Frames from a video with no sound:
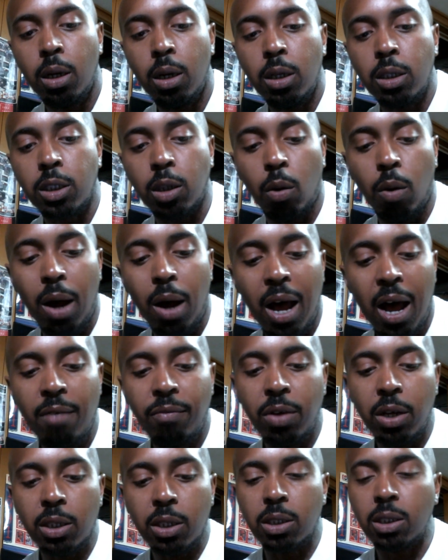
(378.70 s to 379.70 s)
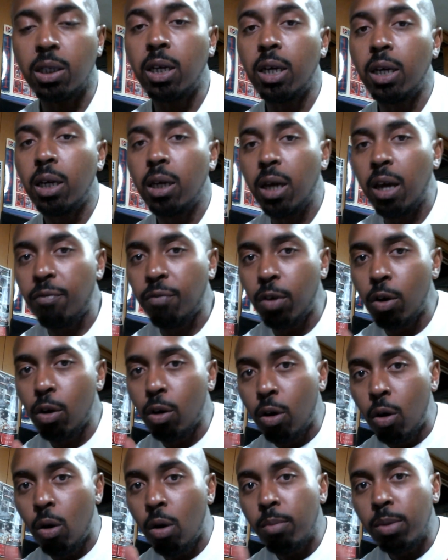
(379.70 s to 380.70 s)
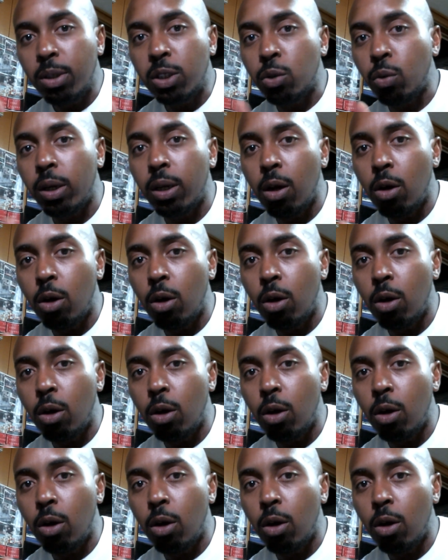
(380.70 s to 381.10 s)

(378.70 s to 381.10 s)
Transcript: So obviously, if you're going between